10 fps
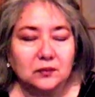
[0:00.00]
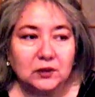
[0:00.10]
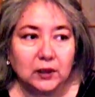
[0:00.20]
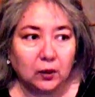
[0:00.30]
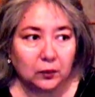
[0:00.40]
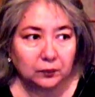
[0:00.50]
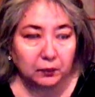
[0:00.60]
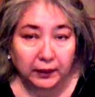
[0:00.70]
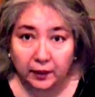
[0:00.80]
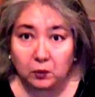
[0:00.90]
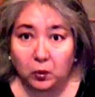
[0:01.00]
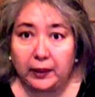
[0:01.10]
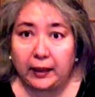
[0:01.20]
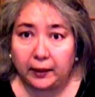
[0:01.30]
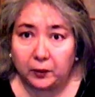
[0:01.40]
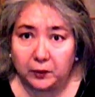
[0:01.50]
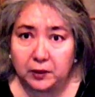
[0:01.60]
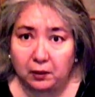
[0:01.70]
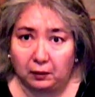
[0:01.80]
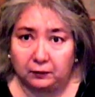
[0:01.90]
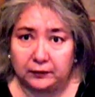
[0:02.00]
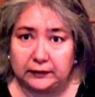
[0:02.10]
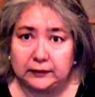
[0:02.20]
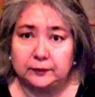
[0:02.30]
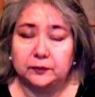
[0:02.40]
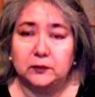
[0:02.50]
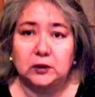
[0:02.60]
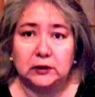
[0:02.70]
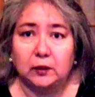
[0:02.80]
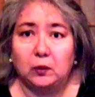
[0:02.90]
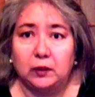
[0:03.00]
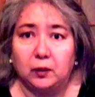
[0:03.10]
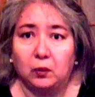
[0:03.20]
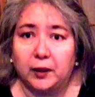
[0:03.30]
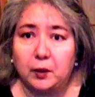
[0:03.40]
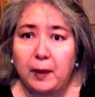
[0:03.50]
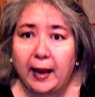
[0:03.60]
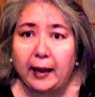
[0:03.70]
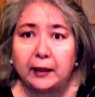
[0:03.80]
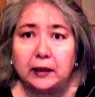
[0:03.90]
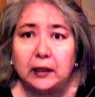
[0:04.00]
So Monday morning, I go into the office, and she's like, well, why are you back?